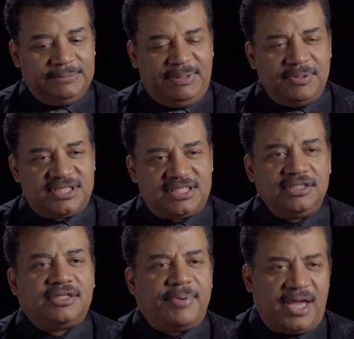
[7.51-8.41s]
People still
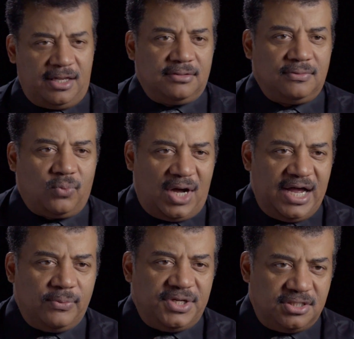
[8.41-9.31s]
debate
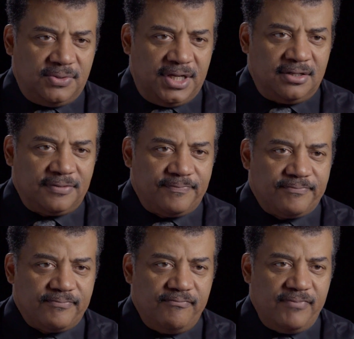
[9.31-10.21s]
why we do it.
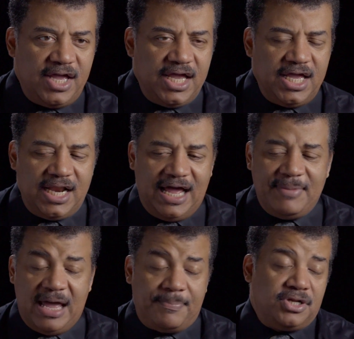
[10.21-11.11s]
And
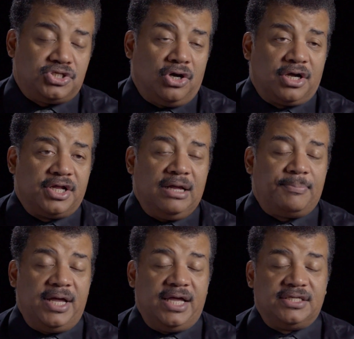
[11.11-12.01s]
I'm happy to chalk it
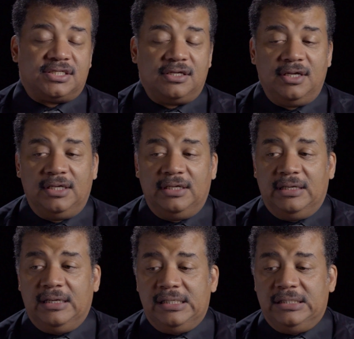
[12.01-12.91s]
up as
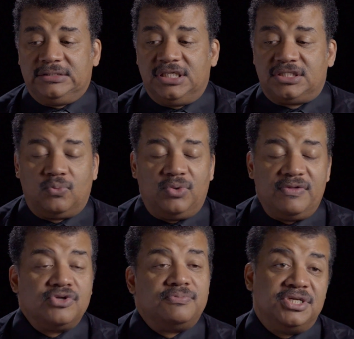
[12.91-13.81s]
just one
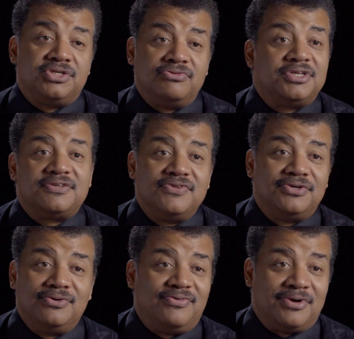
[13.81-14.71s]
of those mysteries of the
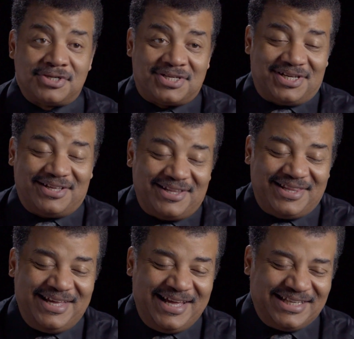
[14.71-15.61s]
universe.
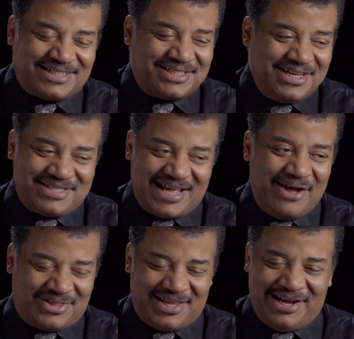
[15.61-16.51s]
That's just
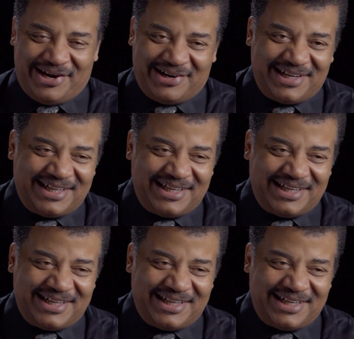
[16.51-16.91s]
out there.